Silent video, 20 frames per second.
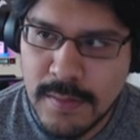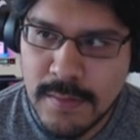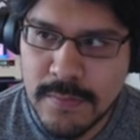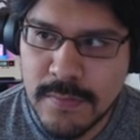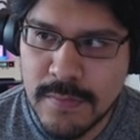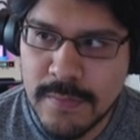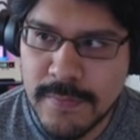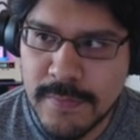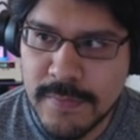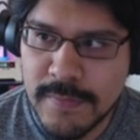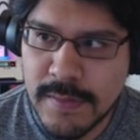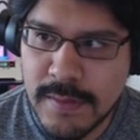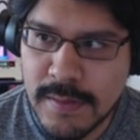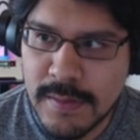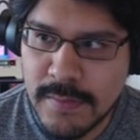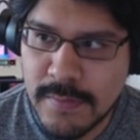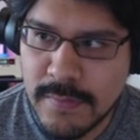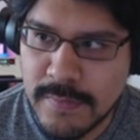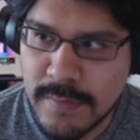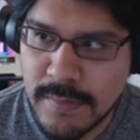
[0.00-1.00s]
So the first thing I'm
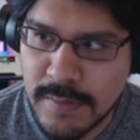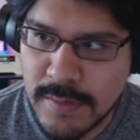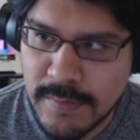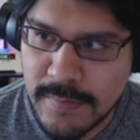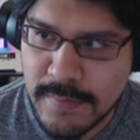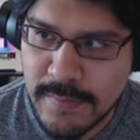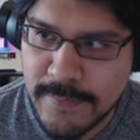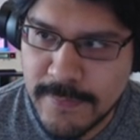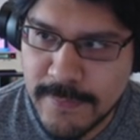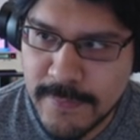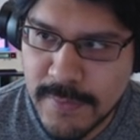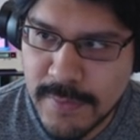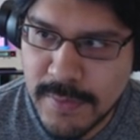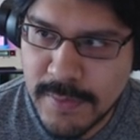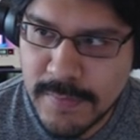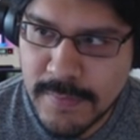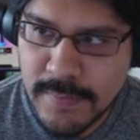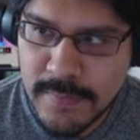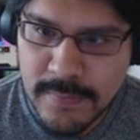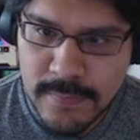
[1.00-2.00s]
going to do is I'm going to click on the
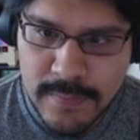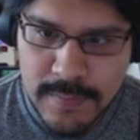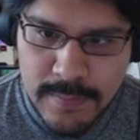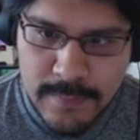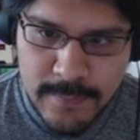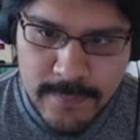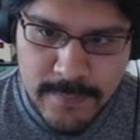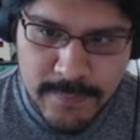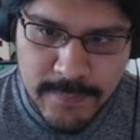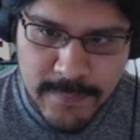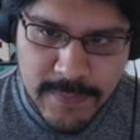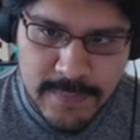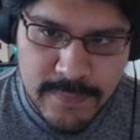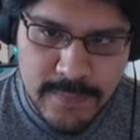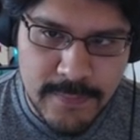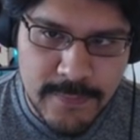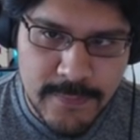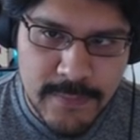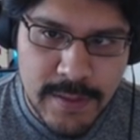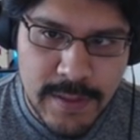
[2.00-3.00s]
front so that I'm facing
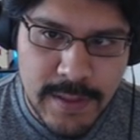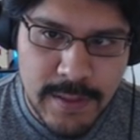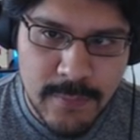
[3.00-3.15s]
the front.